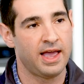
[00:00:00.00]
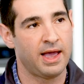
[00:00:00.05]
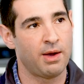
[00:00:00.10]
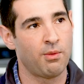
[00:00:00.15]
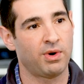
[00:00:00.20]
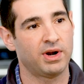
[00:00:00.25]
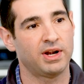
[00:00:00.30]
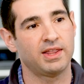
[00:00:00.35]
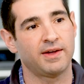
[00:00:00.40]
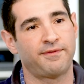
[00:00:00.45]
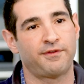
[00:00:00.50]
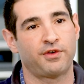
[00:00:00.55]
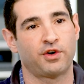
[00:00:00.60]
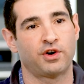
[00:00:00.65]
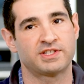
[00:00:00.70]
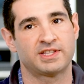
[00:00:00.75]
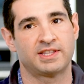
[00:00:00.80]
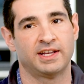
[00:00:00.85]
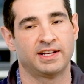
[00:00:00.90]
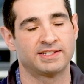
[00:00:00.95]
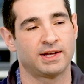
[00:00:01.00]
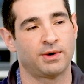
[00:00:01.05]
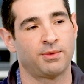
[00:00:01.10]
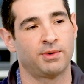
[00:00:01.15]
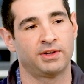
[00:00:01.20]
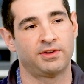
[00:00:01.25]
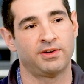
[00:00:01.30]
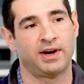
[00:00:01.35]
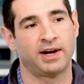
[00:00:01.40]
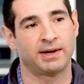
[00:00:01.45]
And one of the first things I
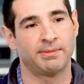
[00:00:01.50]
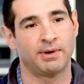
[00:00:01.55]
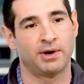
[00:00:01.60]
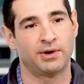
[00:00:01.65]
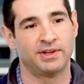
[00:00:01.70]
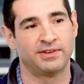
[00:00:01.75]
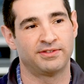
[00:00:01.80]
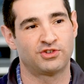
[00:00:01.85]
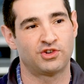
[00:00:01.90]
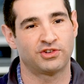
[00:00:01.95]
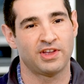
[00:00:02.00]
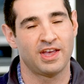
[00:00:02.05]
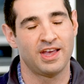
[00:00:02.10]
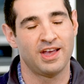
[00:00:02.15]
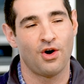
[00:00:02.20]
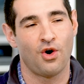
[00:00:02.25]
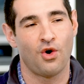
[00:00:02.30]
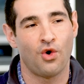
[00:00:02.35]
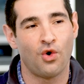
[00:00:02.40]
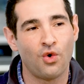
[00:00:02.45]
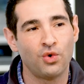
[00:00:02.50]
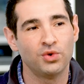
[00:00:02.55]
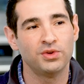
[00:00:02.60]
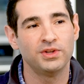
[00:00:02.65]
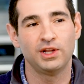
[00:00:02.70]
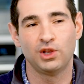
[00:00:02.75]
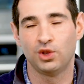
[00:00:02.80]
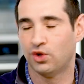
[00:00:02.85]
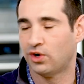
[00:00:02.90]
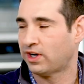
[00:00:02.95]
want to talk about is just
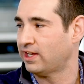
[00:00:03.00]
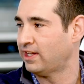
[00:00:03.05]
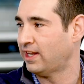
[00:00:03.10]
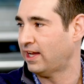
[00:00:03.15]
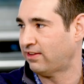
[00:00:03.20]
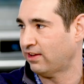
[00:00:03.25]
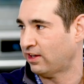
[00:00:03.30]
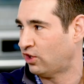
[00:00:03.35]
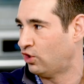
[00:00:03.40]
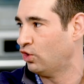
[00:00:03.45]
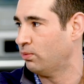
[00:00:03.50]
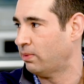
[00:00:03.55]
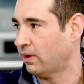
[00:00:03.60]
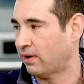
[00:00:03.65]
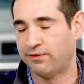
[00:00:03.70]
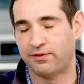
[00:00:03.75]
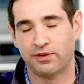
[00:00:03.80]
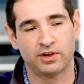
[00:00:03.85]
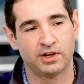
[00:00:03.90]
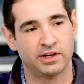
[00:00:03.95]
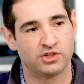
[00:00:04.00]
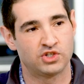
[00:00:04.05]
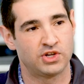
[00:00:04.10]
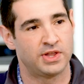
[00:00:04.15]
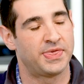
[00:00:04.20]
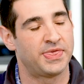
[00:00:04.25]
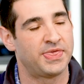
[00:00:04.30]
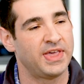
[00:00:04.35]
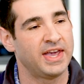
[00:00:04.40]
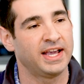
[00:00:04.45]
only looking at the cubic footage
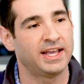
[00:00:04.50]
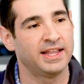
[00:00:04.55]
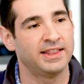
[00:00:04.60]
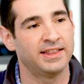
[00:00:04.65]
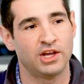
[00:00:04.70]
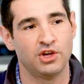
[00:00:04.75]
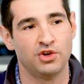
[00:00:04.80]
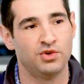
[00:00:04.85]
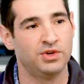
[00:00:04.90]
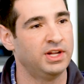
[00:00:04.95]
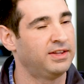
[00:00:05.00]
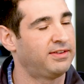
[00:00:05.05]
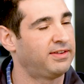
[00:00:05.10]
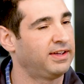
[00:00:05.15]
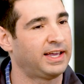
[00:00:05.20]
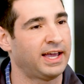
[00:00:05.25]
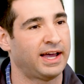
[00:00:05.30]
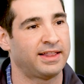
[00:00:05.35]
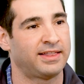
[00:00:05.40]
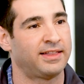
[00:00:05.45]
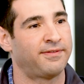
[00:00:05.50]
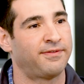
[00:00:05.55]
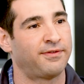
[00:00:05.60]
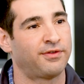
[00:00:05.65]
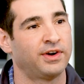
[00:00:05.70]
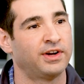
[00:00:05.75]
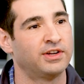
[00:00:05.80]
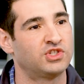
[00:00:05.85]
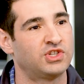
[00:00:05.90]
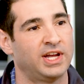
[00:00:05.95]
and thinking that you need to get the
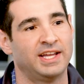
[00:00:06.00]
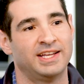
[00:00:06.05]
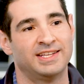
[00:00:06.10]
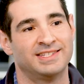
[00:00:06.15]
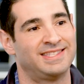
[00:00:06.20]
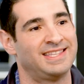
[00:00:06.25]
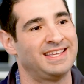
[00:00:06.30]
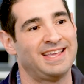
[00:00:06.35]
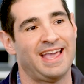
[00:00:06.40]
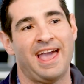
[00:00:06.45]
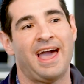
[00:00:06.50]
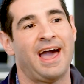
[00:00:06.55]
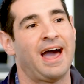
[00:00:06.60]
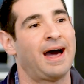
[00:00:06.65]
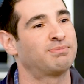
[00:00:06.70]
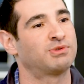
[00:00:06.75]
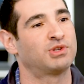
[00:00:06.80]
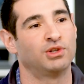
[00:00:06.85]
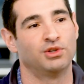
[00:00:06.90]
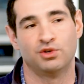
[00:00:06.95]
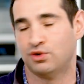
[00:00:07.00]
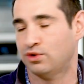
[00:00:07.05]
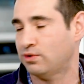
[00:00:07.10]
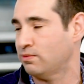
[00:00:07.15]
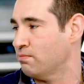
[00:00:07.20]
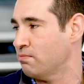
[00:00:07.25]
fridge that is the absolute